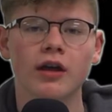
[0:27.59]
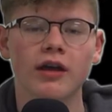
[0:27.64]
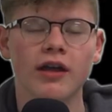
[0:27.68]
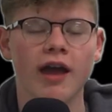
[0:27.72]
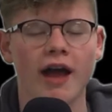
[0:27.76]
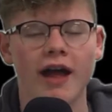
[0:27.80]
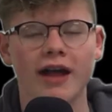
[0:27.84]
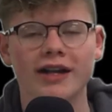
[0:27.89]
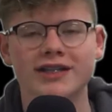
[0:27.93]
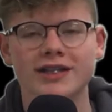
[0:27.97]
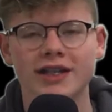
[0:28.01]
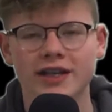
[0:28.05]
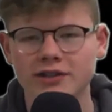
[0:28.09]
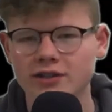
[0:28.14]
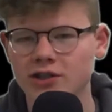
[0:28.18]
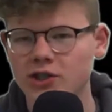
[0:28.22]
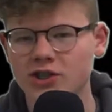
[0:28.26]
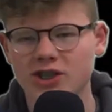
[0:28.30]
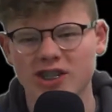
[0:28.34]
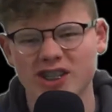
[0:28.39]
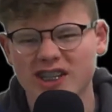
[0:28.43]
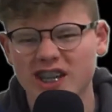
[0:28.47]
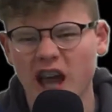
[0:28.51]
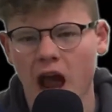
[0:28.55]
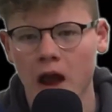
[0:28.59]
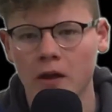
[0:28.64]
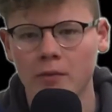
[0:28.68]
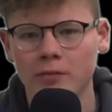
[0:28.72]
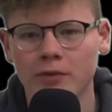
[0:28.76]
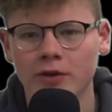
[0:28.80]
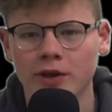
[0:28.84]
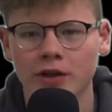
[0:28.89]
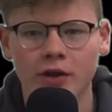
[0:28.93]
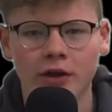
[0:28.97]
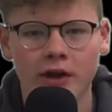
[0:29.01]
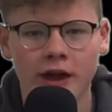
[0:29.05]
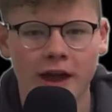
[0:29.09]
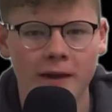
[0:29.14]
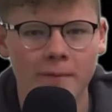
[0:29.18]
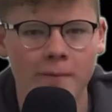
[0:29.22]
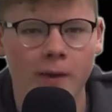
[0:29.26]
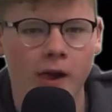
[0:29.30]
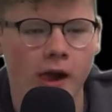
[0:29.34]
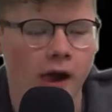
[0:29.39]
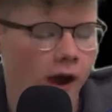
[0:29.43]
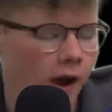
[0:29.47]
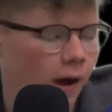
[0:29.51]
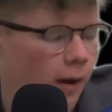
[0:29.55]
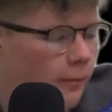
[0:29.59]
Yeah, that's it, just the Skyrim video game.